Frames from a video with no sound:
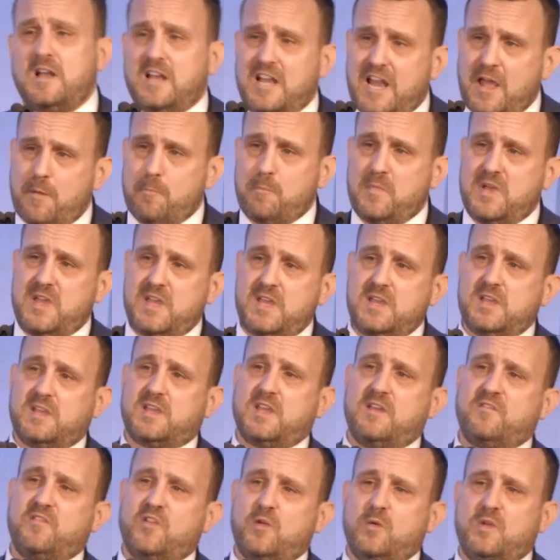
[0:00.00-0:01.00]
Let me
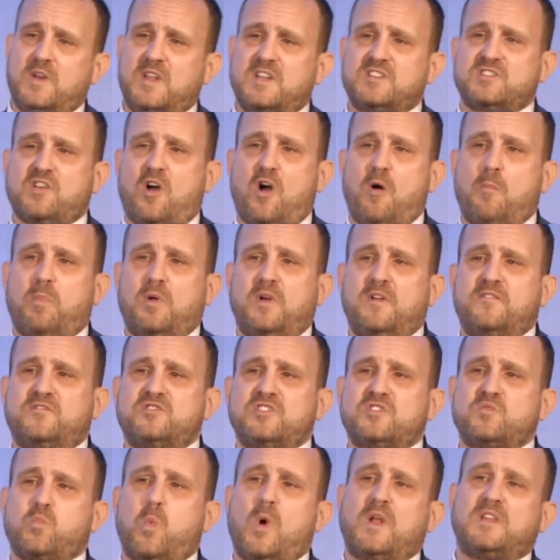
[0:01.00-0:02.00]
give you an example of
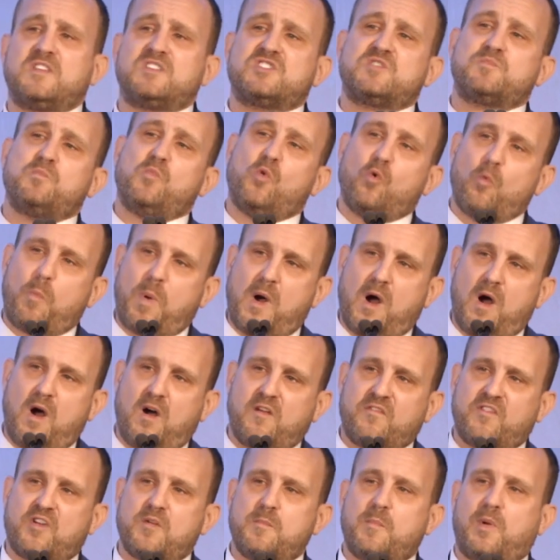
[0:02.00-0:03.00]
just one small
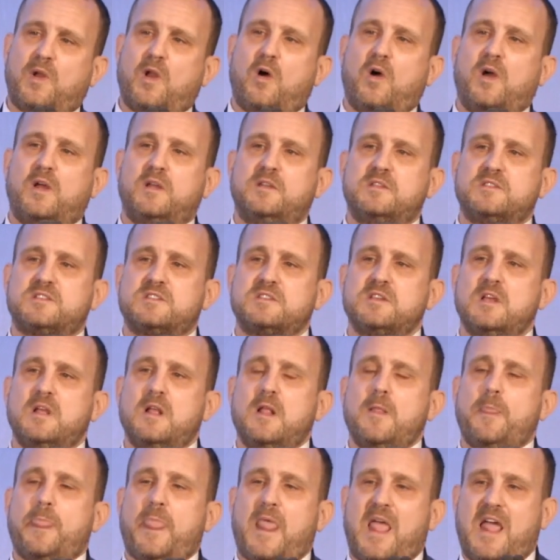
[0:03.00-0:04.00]
part of compliance
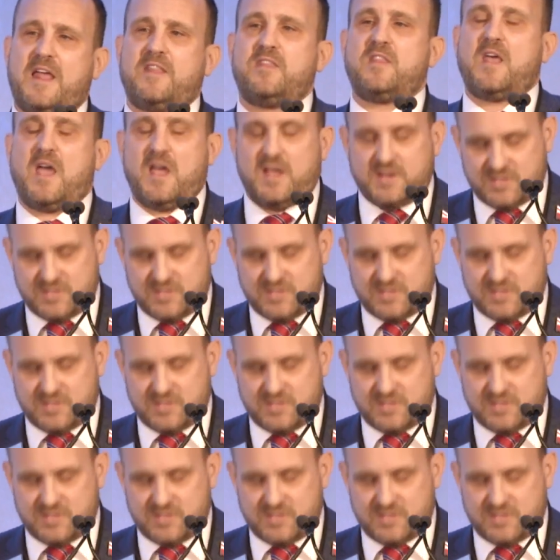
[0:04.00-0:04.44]
and that